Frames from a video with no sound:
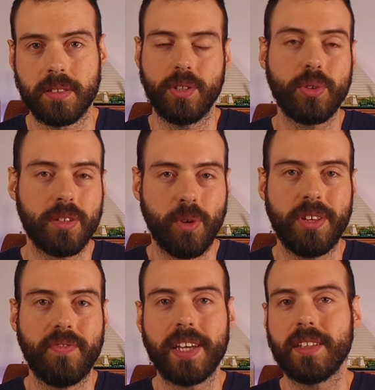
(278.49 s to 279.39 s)
you can
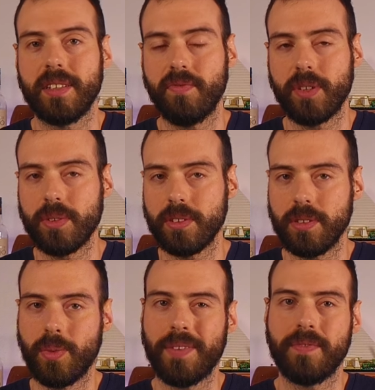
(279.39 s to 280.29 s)
modify the difficulty
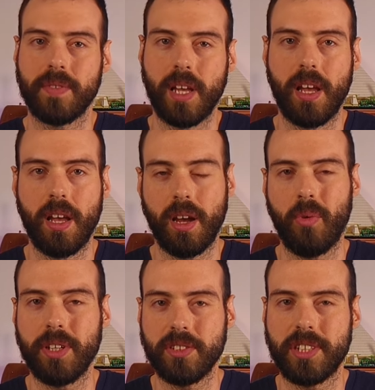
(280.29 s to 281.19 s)
to have a
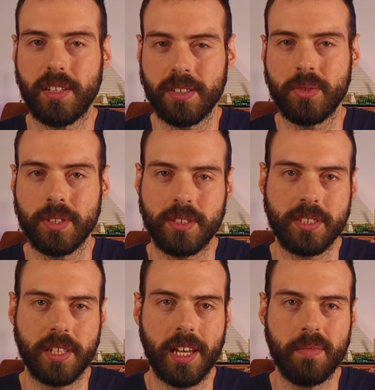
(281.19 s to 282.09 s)
real challenge with
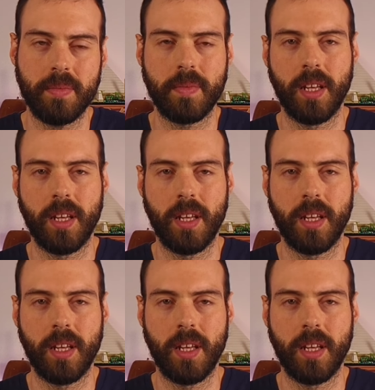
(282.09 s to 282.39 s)
this game.